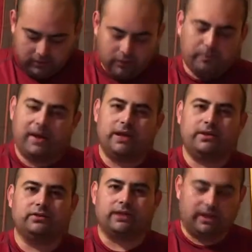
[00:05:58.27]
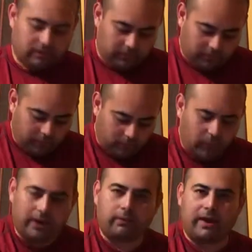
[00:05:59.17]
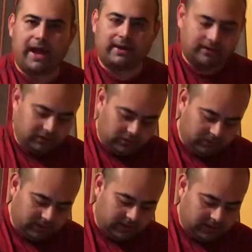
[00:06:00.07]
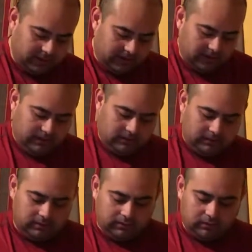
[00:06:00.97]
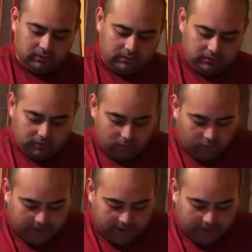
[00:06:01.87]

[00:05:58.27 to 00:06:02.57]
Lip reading: You could probably use like a wet rag too, but you know, don't